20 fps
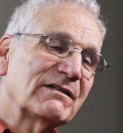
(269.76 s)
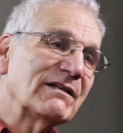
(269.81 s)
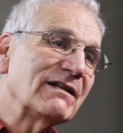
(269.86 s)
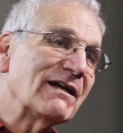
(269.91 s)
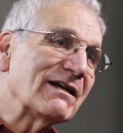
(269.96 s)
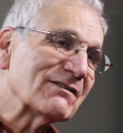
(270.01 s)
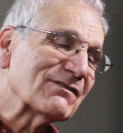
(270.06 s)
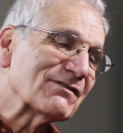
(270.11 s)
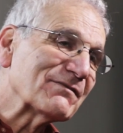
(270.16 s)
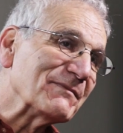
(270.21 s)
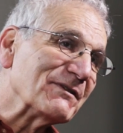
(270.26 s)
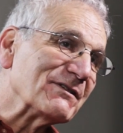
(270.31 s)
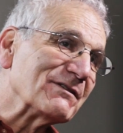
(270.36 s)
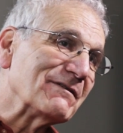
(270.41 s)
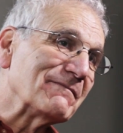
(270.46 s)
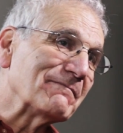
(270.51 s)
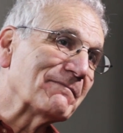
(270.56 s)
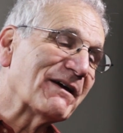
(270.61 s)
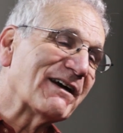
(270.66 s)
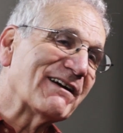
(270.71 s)
Klatsman
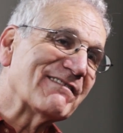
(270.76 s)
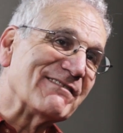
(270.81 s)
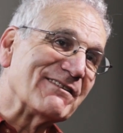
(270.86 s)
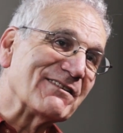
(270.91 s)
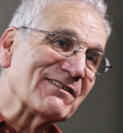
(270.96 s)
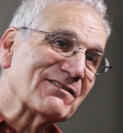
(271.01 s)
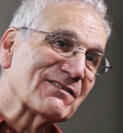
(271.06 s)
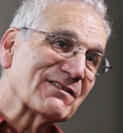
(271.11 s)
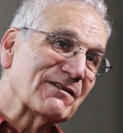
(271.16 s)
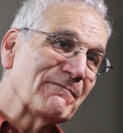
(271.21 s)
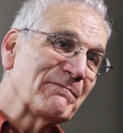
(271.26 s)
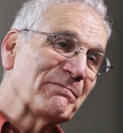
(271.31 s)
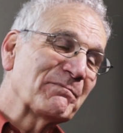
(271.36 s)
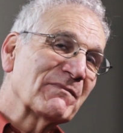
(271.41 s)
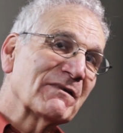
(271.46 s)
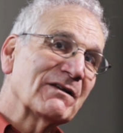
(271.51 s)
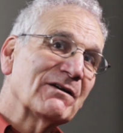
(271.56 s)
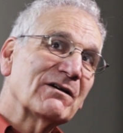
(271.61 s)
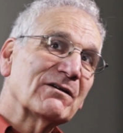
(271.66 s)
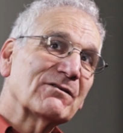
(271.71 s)
in Paris
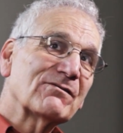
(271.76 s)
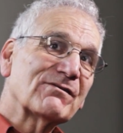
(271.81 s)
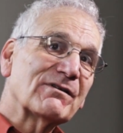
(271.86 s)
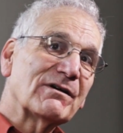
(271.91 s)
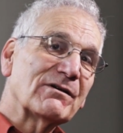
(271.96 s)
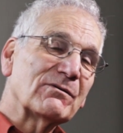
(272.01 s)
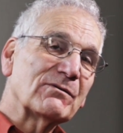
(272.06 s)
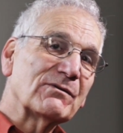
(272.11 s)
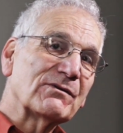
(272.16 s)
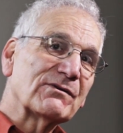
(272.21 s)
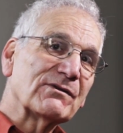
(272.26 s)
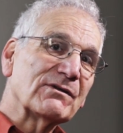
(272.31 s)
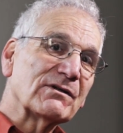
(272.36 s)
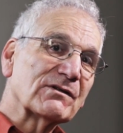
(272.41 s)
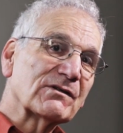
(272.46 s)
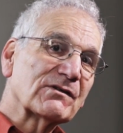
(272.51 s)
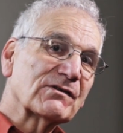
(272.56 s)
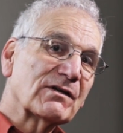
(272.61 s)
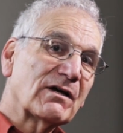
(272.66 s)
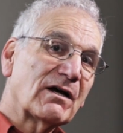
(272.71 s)
showed
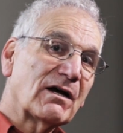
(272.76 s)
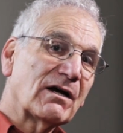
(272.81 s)
that